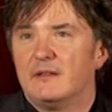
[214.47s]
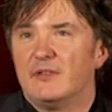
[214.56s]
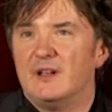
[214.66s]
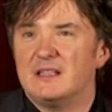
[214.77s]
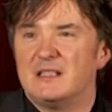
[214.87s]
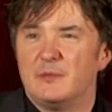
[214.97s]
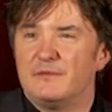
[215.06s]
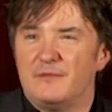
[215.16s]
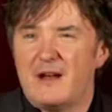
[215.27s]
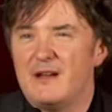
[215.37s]
If you listen to
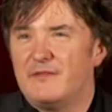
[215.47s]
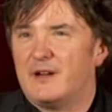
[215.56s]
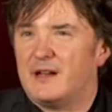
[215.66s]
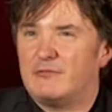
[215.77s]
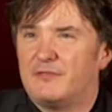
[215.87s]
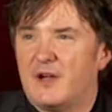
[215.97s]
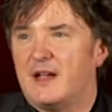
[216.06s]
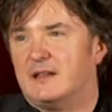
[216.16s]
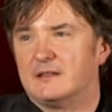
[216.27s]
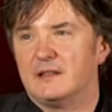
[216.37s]
them, they're very, very
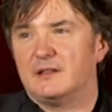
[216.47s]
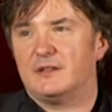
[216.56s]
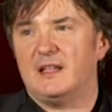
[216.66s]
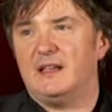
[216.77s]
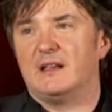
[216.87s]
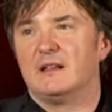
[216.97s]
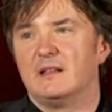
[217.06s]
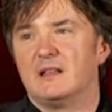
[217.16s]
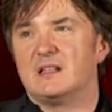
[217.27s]
refined in their thinking.